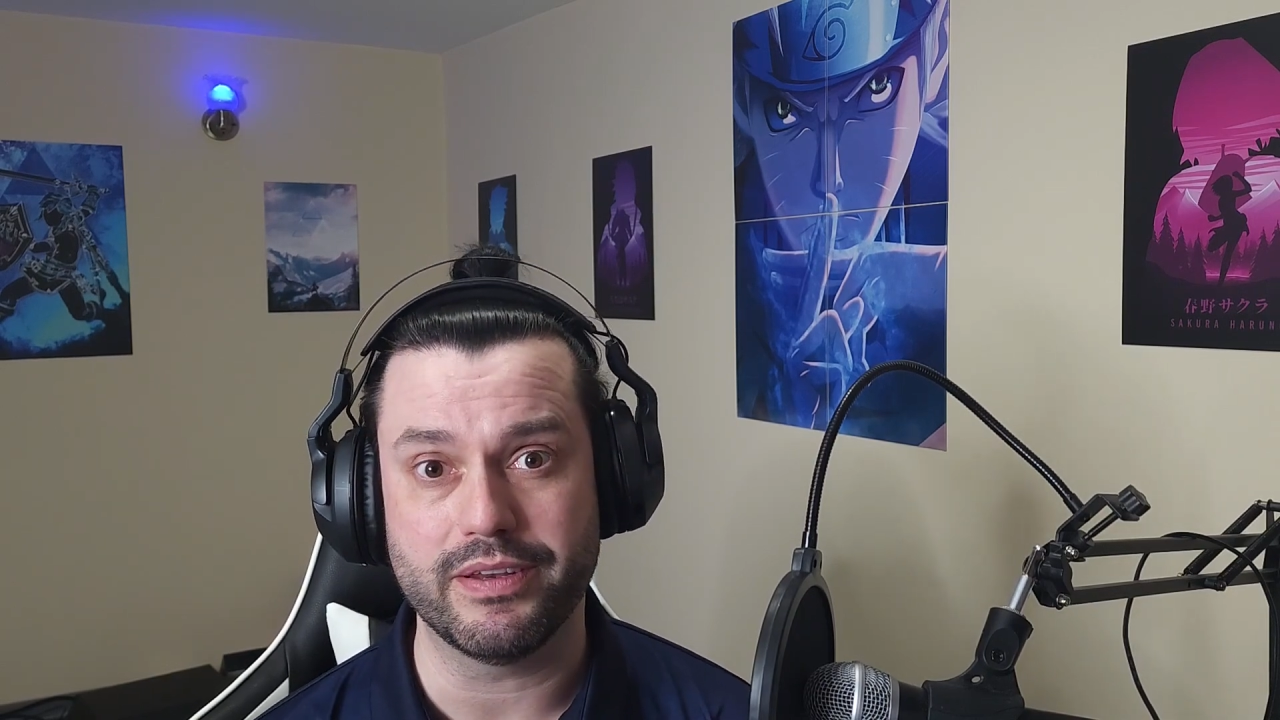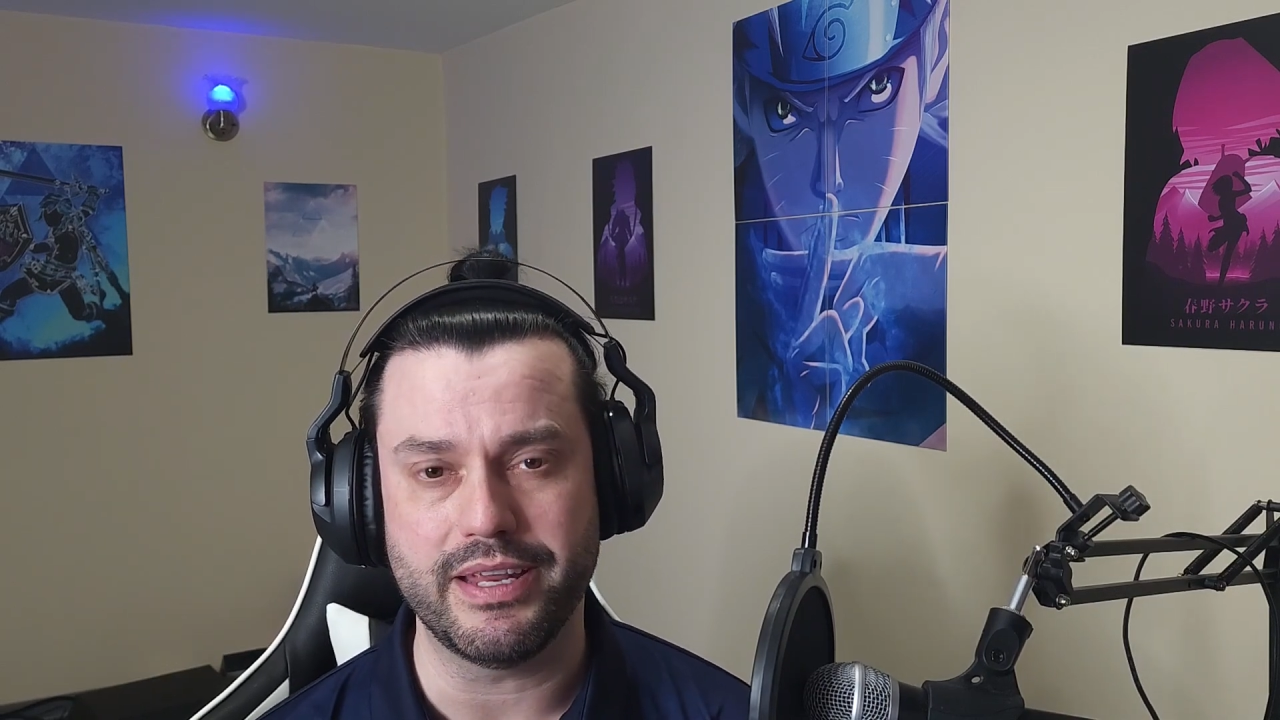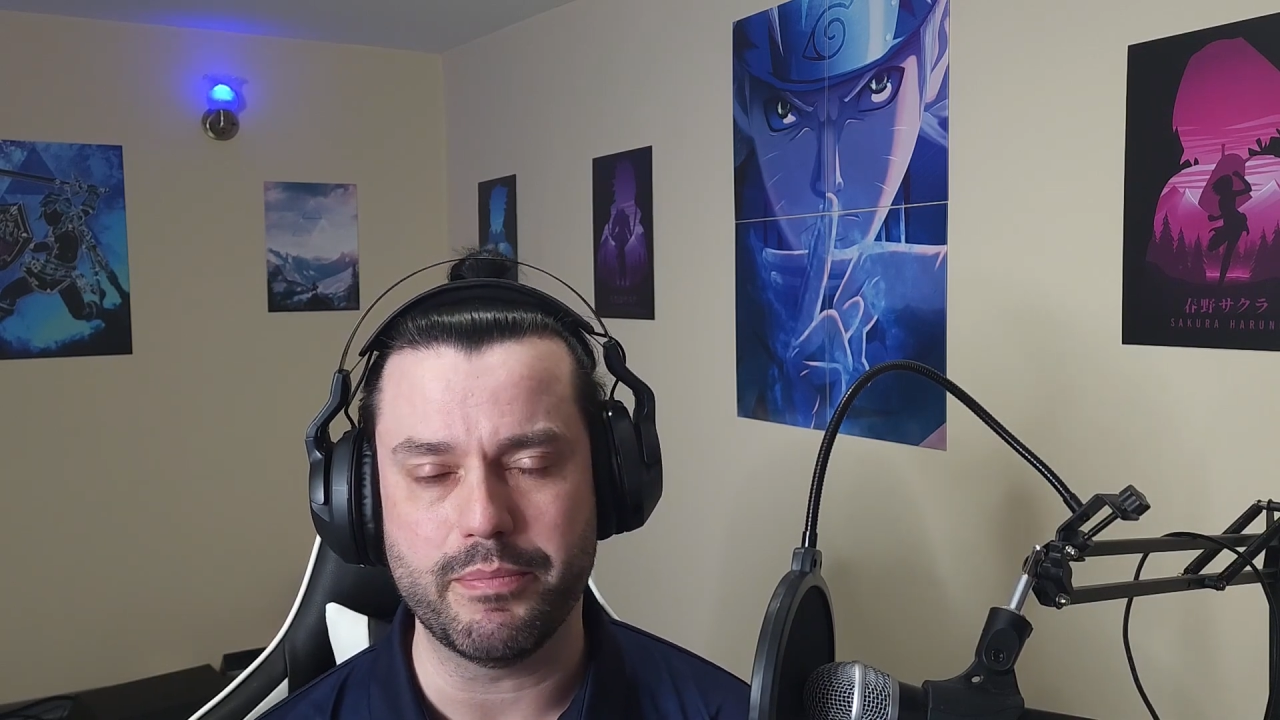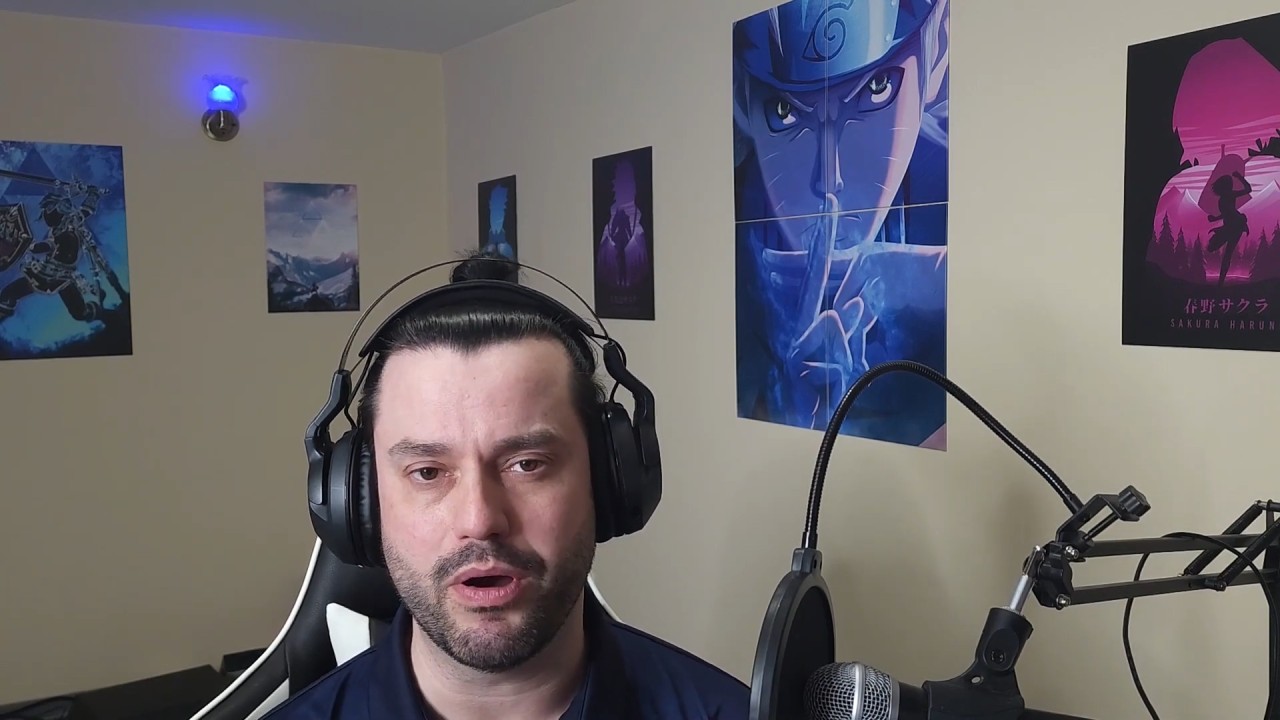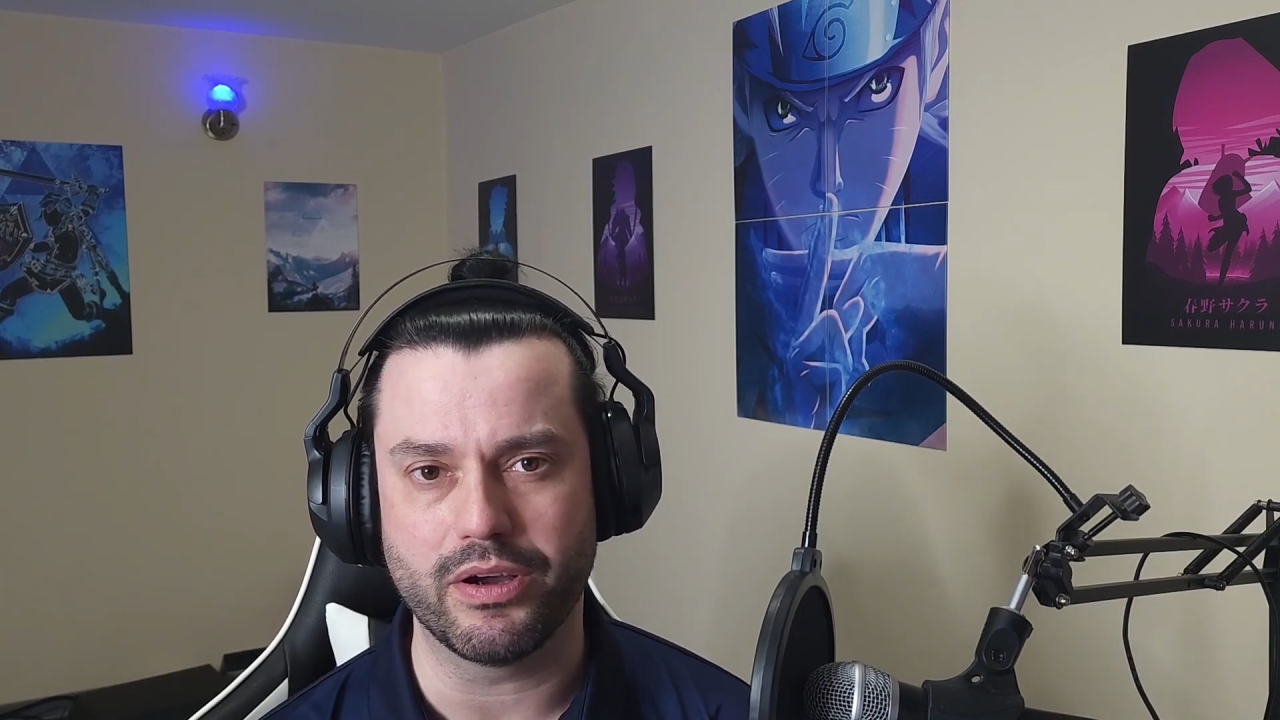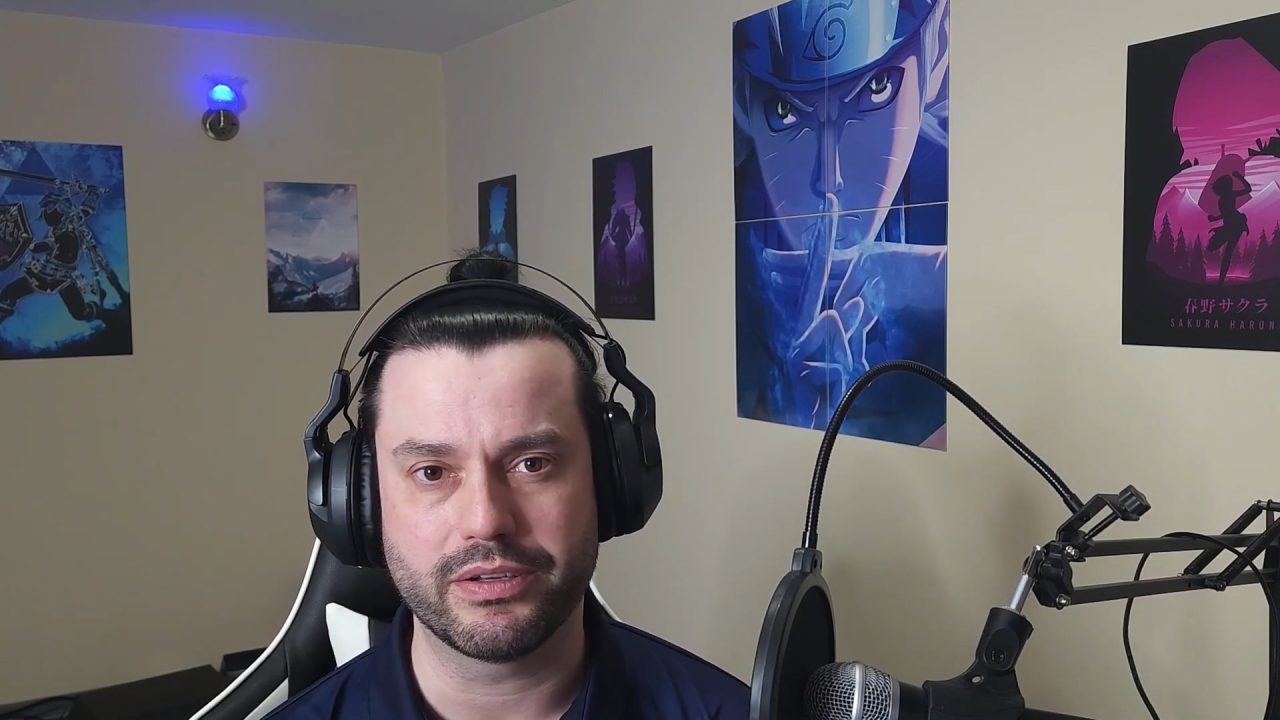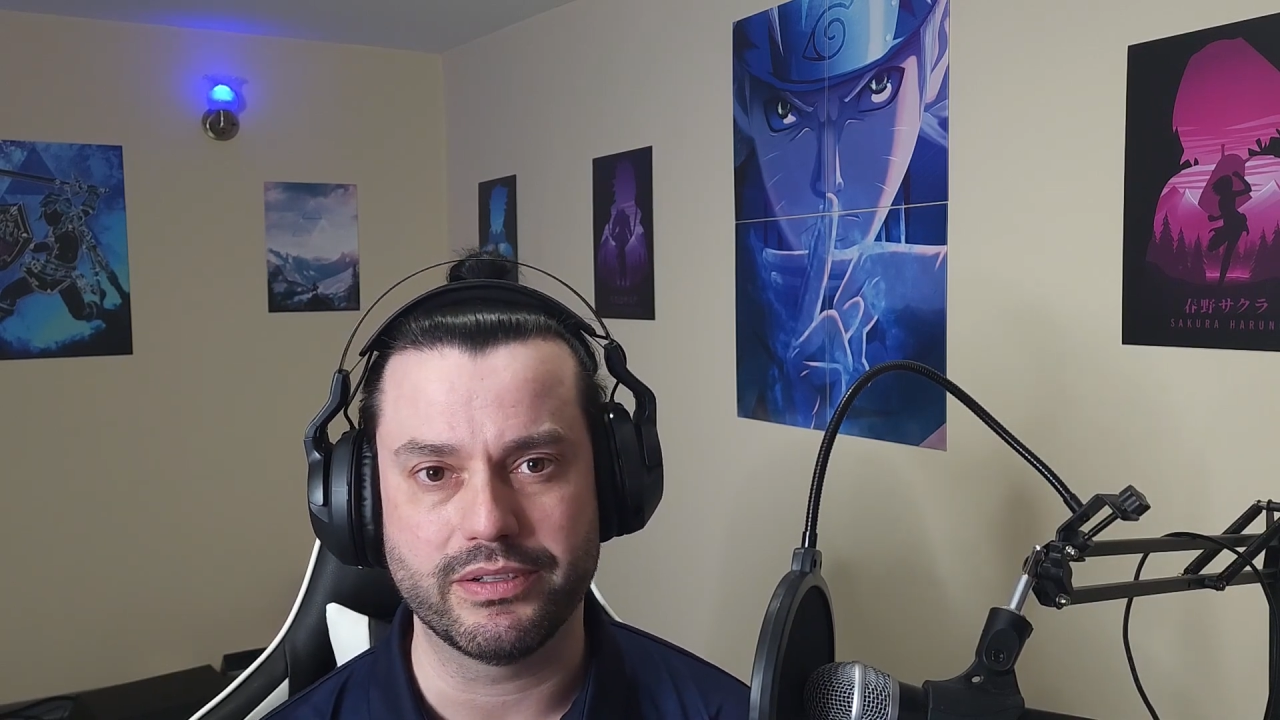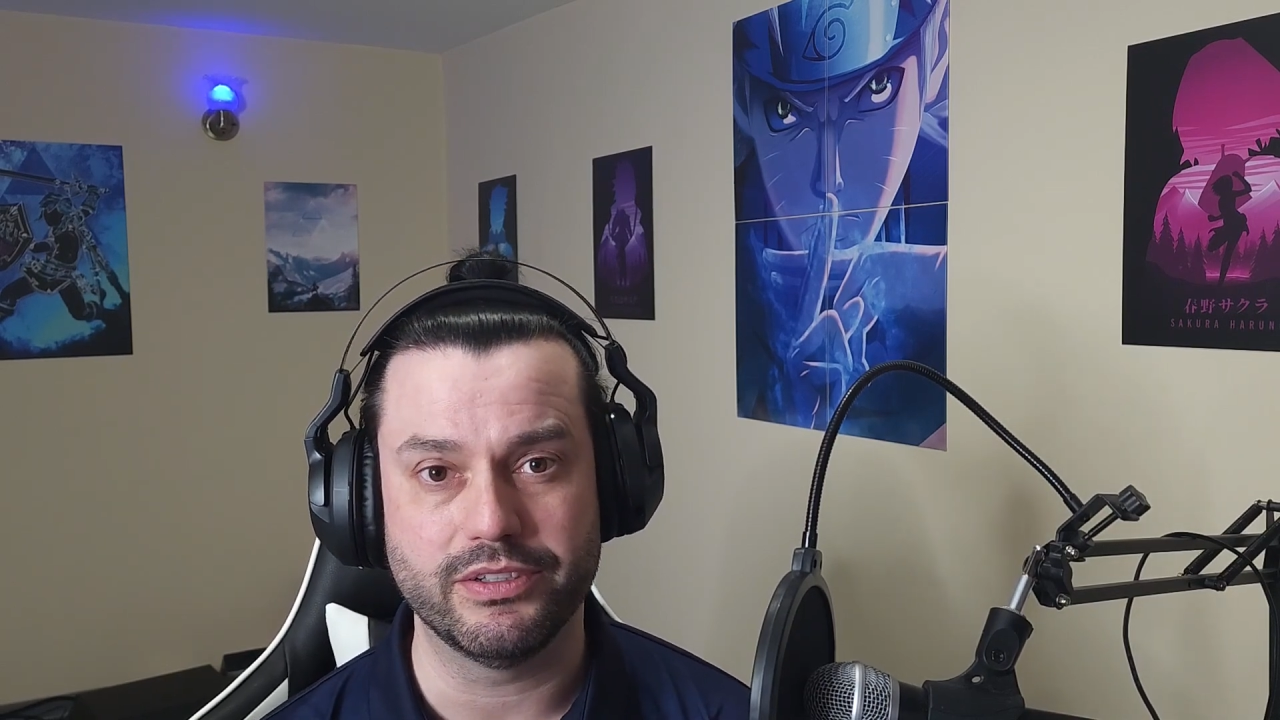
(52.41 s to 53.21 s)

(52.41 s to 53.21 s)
debunk,